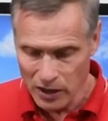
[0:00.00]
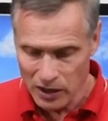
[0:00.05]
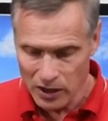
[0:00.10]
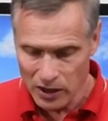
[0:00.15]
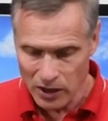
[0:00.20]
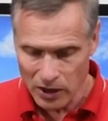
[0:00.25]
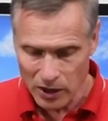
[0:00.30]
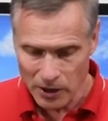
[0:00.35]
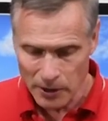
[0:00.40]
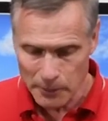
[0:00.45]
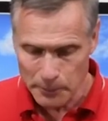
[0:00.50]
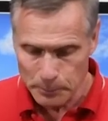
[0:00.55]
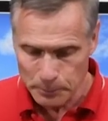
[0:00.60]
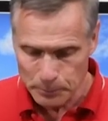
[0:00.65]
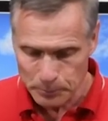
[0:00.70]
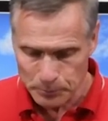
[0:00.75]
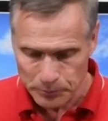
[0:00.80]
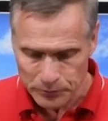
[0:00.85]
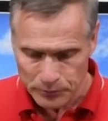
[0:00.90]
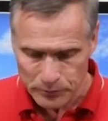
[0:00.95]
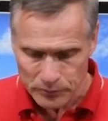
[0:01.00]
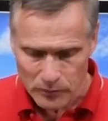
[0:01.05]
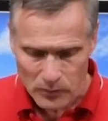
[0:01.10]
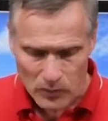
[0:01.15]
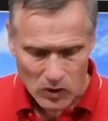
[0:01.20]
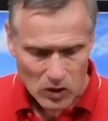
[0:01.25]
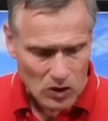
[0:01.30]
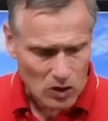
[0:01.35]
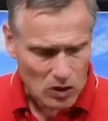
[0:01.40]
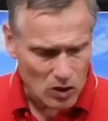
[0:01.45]
Um,
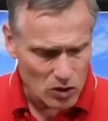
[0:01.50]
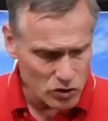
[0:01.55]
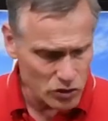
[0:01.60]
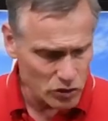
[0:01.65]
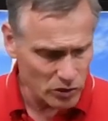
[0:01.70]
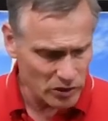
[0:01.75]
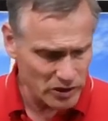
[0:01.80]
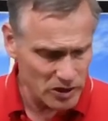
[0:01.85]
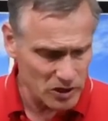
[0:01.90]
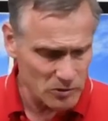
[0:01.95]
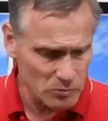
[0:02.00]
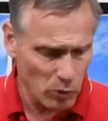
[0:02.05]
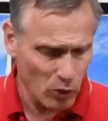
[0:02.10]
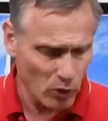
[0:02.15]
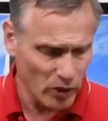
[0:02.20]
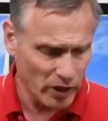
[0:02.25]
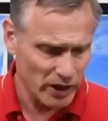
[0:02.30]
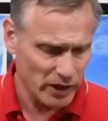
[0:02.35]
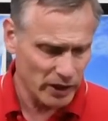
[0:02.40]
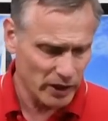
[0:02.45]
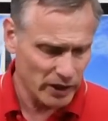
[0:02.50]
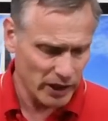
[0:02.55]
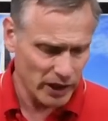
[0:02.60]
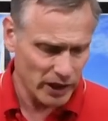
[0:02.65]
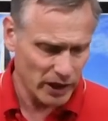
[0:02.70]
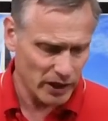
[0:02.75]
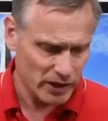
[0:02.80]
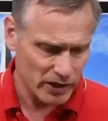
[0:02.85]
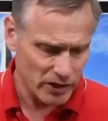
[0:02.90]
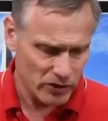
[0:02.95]
so at this point,
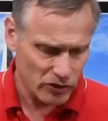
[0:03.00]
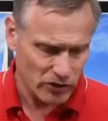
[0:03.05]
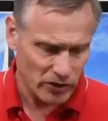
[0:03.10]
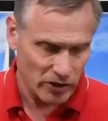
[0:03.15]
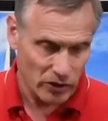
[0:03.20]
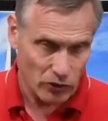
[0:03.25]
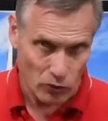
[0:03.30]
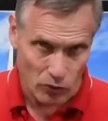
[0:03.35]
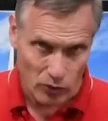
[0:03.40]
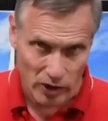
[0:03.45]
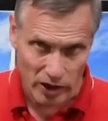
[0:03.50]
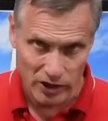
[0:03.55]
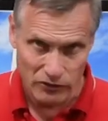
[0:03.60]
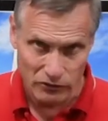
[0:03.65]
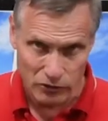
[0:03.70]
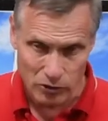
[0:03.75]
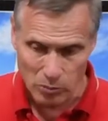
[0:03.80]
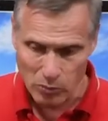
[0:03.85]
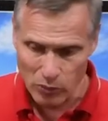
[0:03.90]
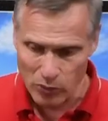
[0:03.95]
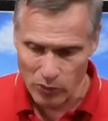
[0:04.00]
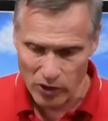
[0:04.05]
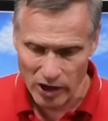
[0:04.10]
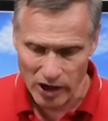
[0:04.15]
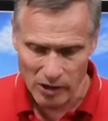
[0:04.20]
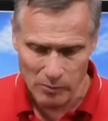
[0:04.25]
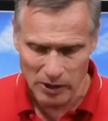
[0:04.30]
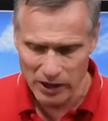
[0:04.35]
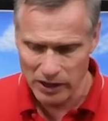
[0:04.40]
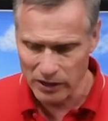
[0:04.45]
again, it's, it's ready for
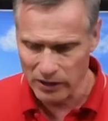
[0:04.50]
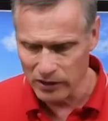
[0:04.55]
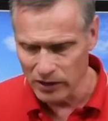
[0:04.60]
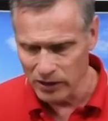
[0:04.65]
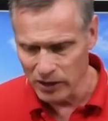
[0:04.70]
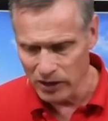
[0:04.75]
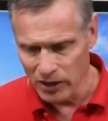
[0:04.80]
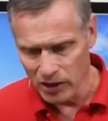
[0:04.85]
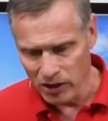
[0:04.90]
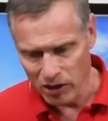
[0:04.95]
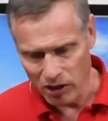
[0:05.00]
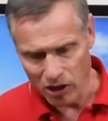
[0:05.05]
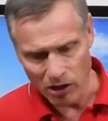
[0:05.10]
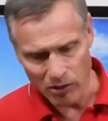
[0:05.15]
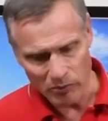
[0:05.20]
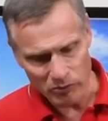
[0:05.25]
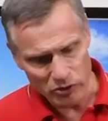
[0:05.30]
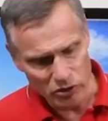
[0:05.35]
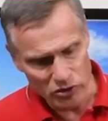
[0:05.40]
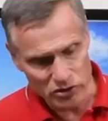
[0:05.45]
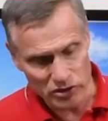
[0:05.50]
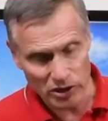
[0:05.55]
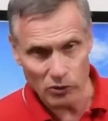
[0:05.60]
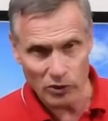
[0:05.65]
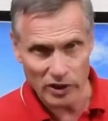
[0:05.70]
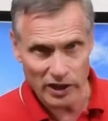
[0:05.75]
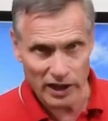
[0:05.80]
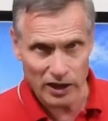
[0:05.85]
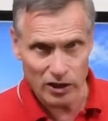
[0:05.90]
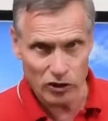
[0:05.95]
priming. Um, usually
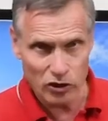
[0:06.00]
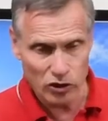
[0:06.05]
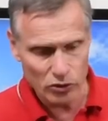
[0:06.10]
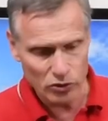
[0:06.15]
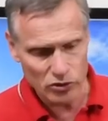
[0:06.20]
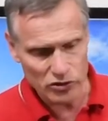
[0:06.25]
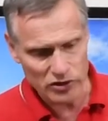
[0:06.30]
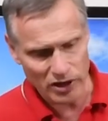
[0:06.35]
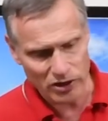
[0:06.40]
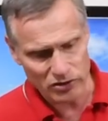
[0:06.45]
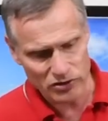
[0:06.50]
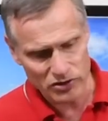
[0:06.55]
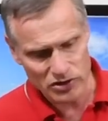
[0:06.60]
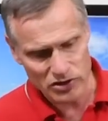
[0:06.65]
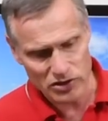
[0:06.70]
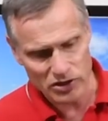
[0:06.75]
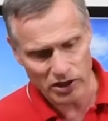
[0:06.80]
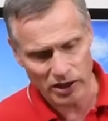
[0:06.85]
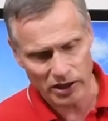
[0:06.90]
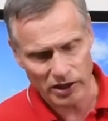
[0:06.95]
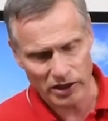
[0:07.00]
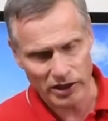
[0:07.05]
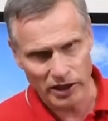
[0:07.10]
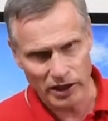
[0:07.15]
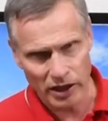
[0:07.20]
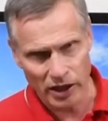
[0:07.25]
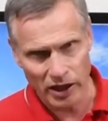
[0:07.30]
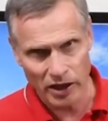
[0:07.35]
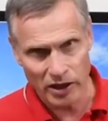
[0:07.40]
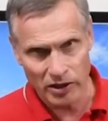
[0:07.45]
what I do is I'll stick
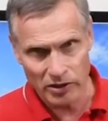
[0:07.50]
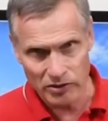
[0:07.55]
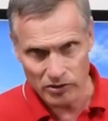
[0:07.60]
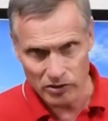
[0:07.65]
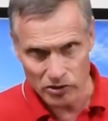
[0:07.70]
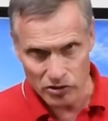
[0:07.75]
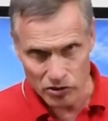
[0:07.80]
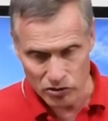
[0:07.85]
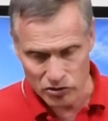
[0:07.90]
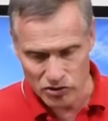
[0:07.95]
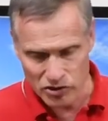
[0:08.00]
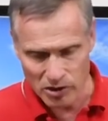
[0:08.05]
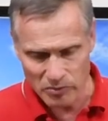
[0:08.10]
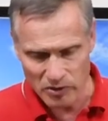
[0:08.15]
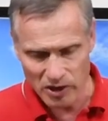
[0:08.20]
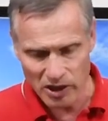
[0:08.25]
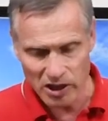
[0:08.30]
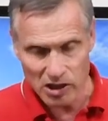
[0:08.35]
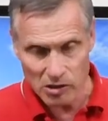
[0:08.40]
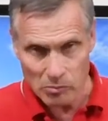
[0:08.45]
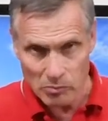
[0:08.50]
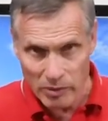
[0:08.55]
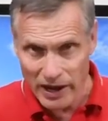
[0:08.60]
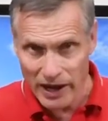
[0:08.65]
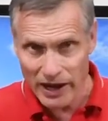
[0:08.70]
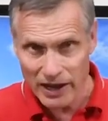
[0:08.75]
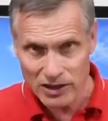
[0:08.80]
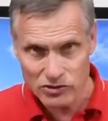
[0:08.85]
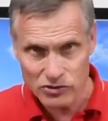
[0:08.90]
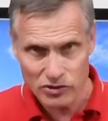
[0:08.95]
a, you know, something in the
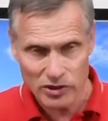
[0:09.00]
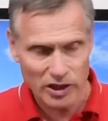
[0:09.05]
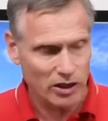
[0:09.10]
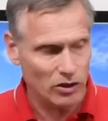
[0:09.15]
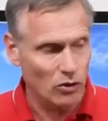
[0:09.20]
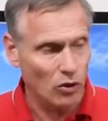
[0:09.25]
back so I can